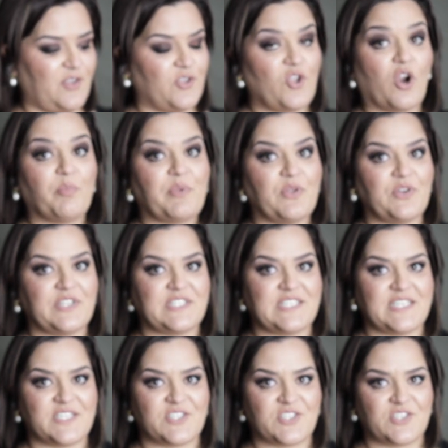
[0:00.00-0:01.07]
Your beauty
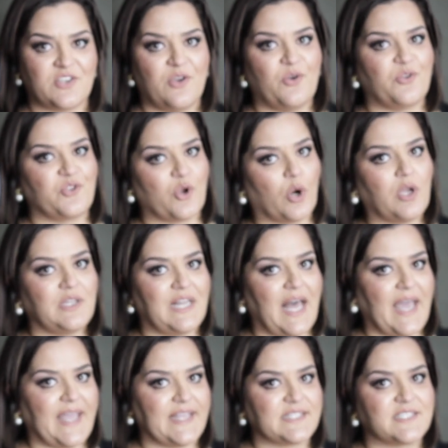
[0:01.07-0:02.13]
dish, your
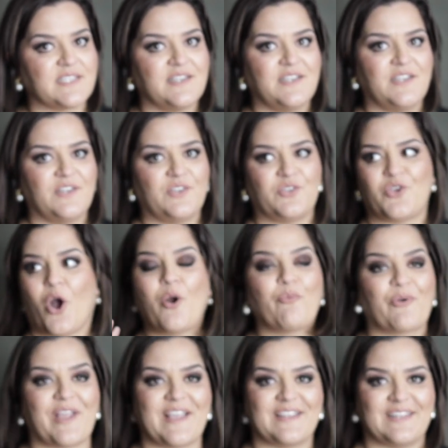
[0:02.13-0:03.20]
light, your
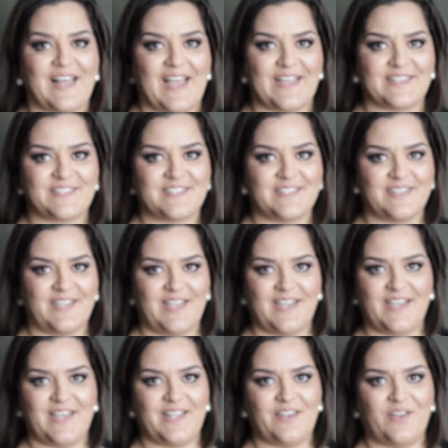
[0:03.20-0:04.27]
ring light,
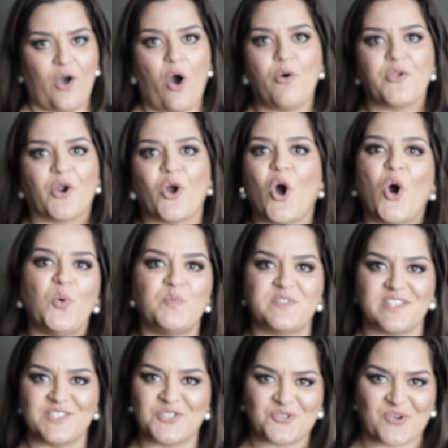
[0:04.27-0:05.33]
and all your
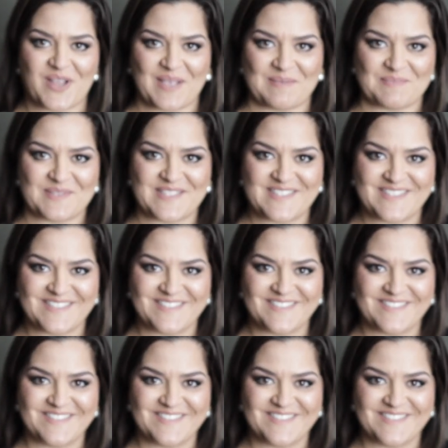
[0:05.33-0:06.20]
hopes and dreams.